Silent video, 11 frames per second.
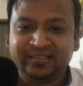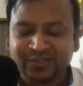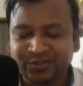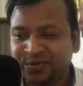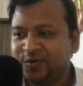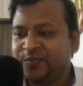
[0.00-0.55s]

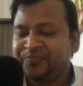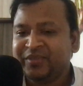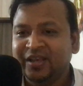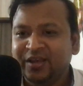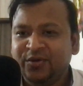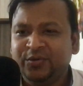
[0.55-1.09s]
So
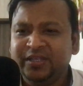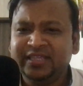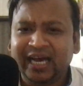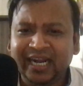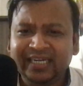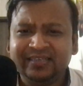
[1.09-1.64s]
with
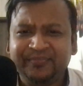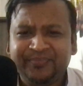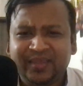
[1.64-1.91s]
that,